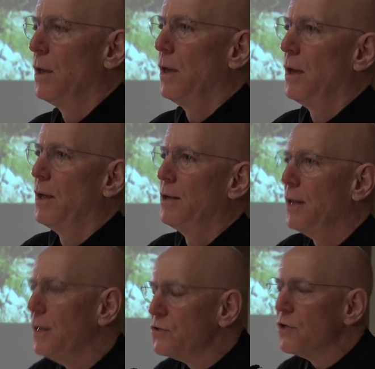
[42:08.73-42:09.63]
and
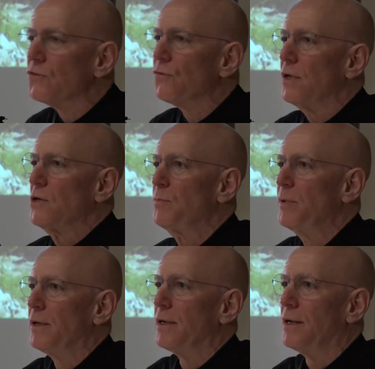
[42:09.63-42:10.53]
they had just finished
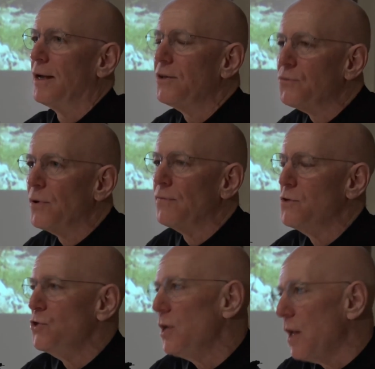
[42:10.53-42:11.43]
building a nice
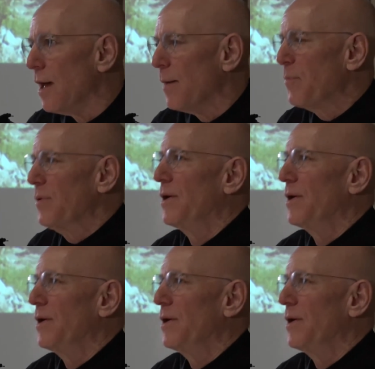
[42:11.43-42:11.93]
refugee camp